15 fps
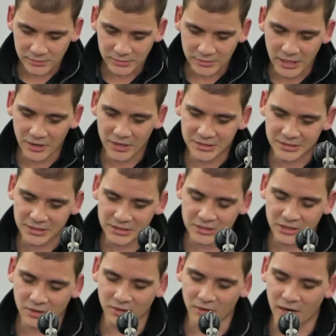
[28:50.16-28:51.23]
there is this
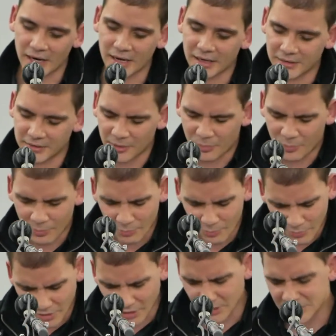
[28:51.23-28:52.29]
cry in the
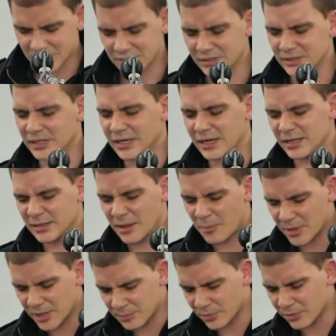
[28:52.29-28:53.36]
constantly and the
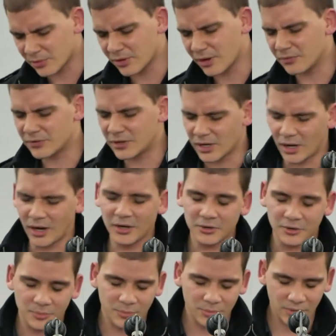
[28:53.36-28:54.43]
people of God
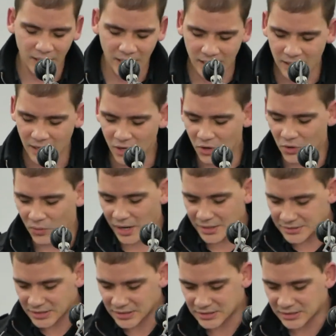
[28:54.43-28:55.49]
who pray, who
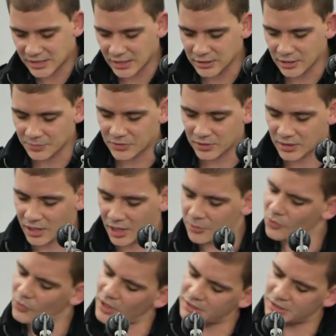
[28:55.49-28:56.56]
wants His kingdom to come,
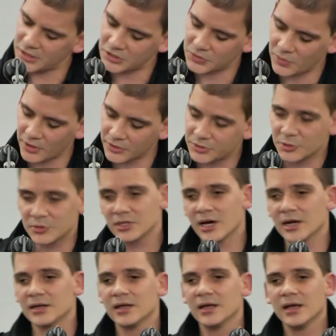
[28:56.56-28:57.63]
who wants His will to
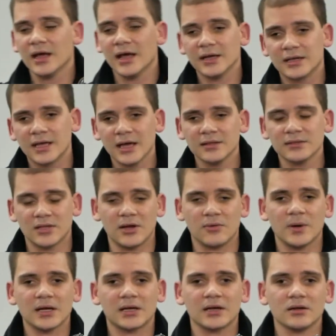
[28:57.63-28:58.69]
done, again they
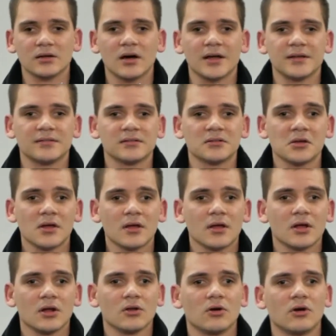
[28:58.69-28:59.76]
recognize,
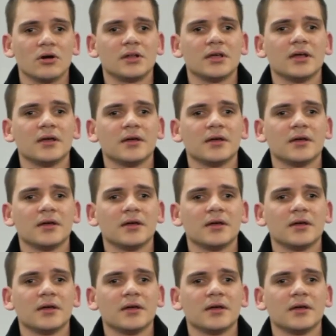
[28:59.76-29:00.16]
Lord,